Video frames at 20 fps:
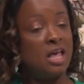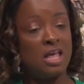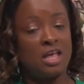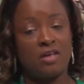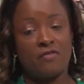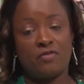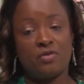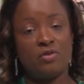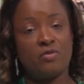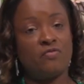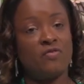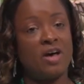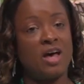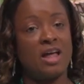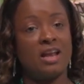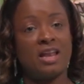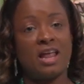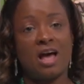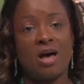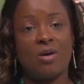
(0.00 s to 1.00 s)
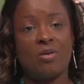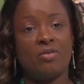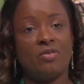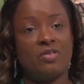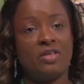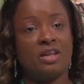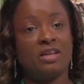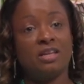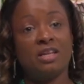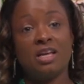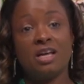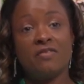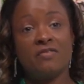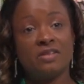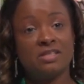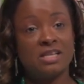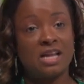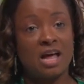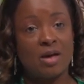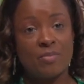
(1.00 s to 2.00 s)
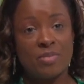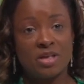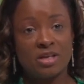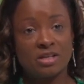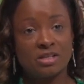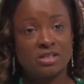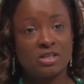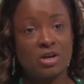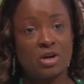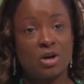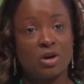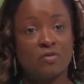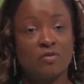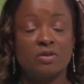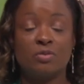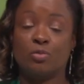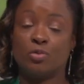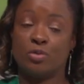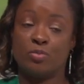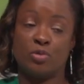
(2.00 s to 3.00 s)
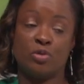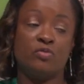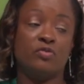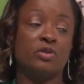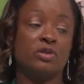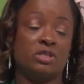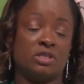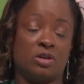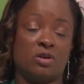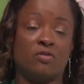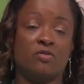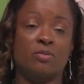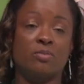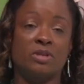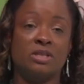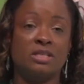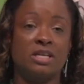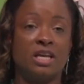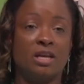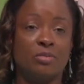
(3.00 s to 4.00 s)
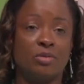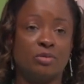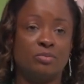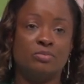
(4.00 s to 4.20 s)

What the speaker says: if you find out that love is not being served, remove yourself from the table.